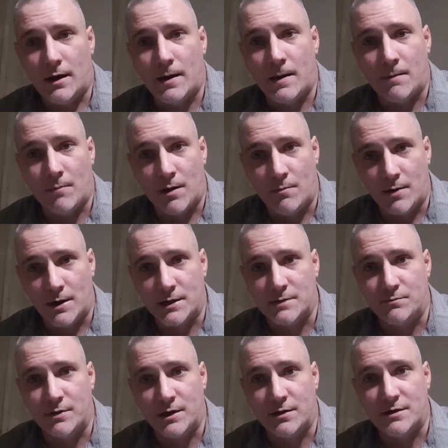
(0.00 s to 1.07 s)
and my money's
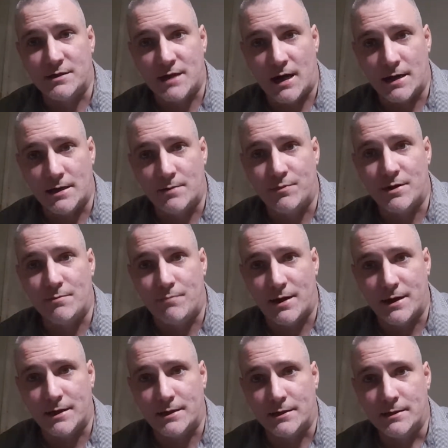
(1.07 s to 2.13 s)
being tied up in a
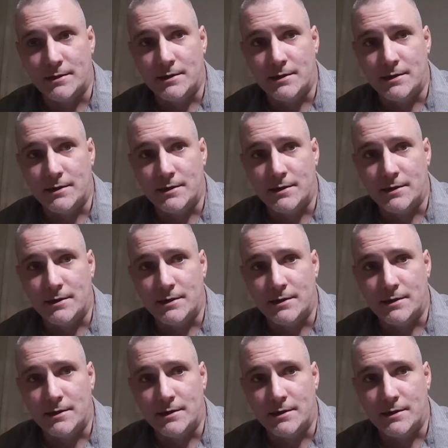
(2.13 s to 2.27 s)
bank